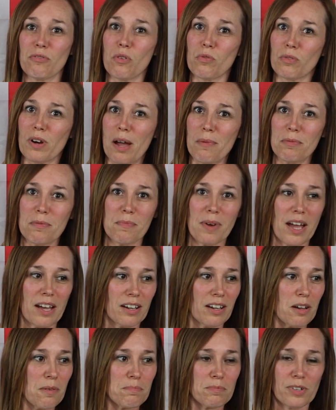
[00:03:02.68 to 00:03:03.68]
we'll wrap it back
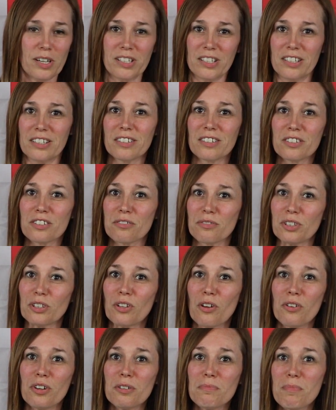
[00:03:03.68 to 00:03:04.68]
up right here at the
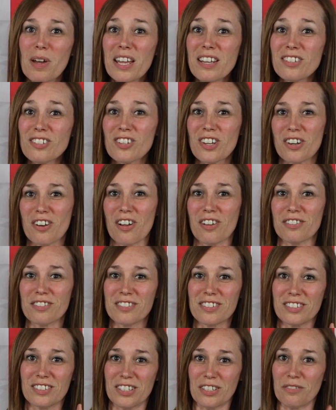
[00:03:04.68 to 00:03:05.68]
reloading bench, and I'll
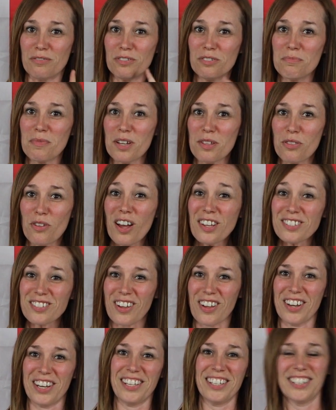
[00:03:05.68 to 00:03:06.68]
give you my thoughts
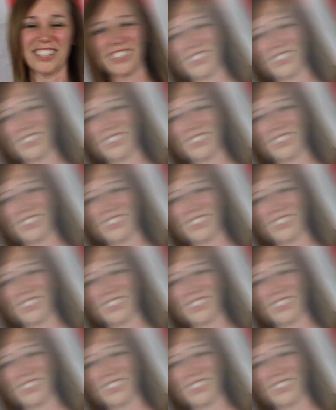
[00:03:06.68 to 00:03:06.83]
on it.